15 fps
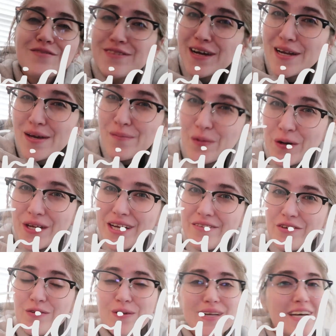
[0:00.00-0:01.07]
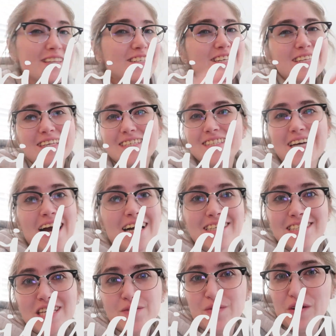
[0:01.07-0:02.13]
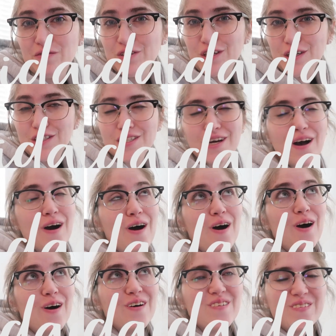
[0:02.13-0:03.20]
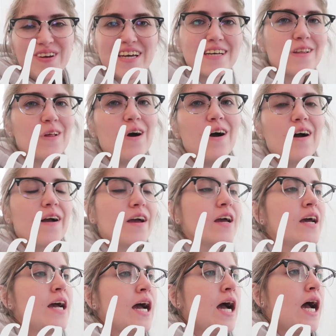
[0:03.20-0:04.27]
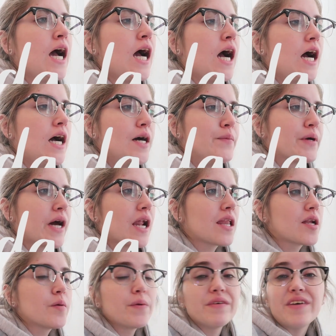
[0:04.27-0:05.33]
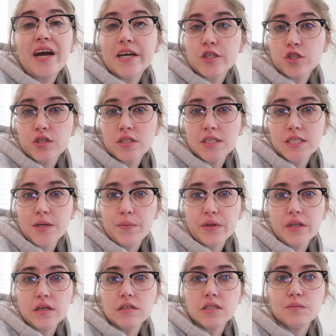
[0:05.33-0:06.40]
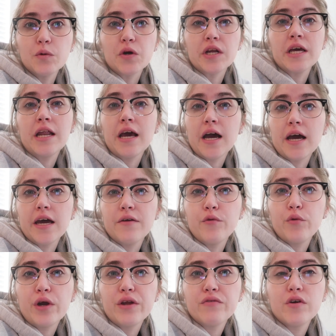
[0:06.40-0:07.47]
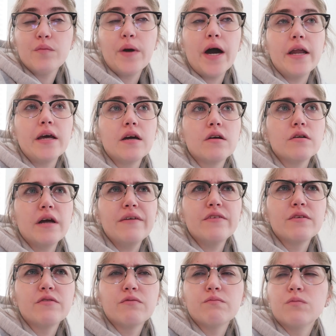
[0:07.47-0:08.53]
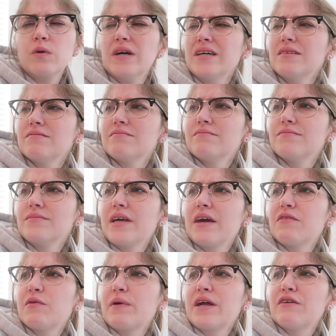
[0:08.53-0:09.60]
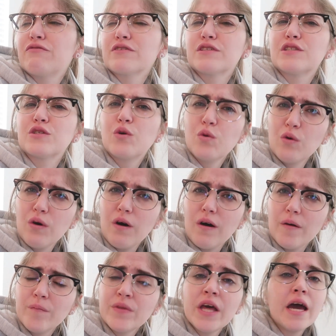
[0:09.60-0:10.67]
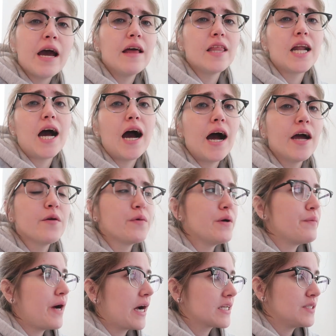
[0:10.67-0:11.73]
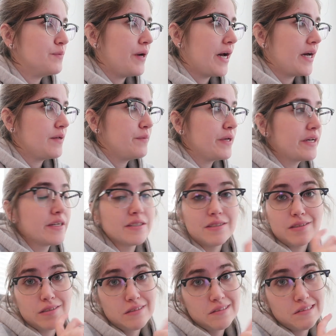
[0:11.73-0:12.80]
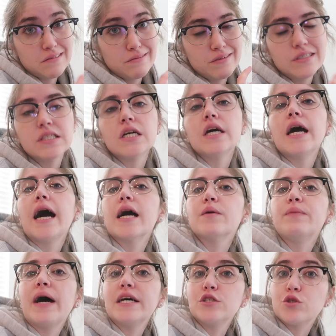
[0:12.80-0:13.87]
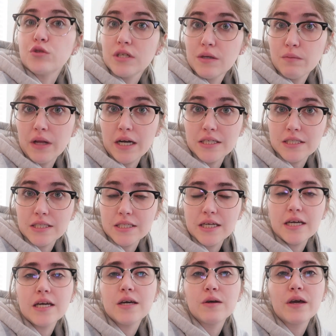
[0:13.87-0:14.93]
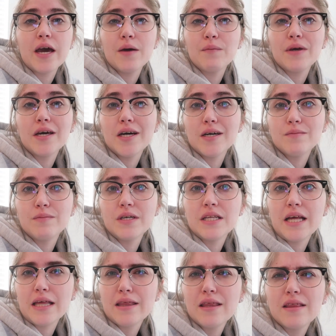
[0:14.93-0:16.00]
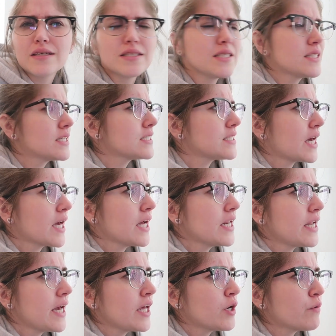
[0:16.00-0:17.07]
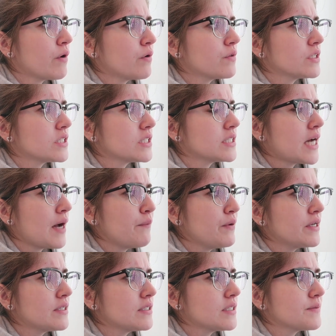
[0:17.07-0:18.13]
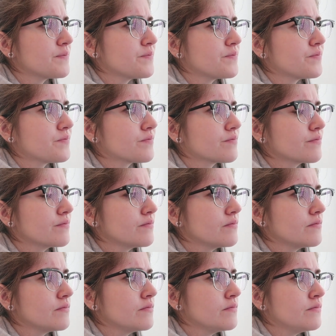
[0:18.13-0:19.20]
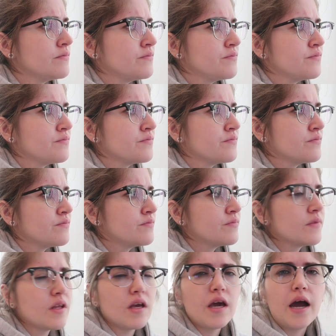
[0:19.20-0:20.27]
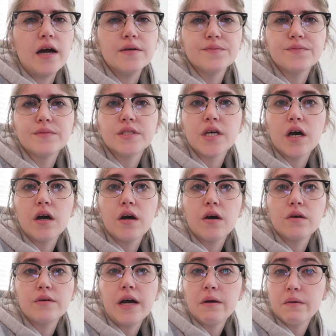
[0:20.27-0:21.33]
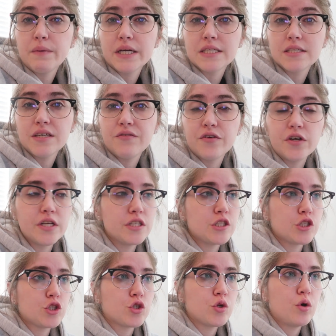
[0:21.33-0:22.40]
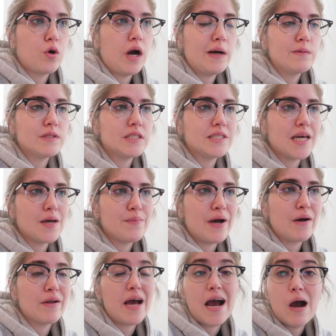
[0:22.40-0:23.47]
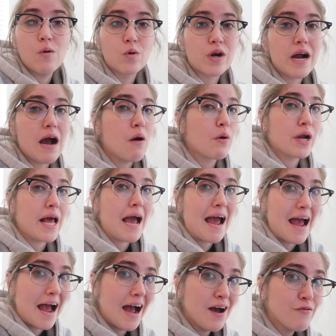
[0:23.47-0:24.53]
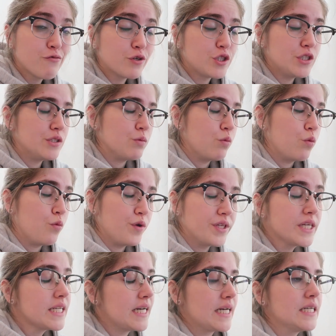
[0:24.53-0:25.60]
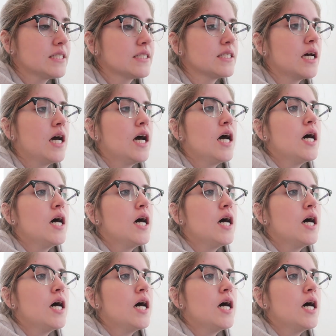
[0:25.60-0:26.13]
Good Friday morning, everyone. I look the exact same I've looked all week long. um I got a little bit of extra sleep this morning, and I got Avery ready for bed, or Avery what Avery ready for school, and then I went back to bed because this one had a bad dream last night and kept me up. And I think this is the second night in a row this has happened. I cried at night. Yeah, so I went back to sleep for an additional, I would say about hour, hour and a half, which is really nice.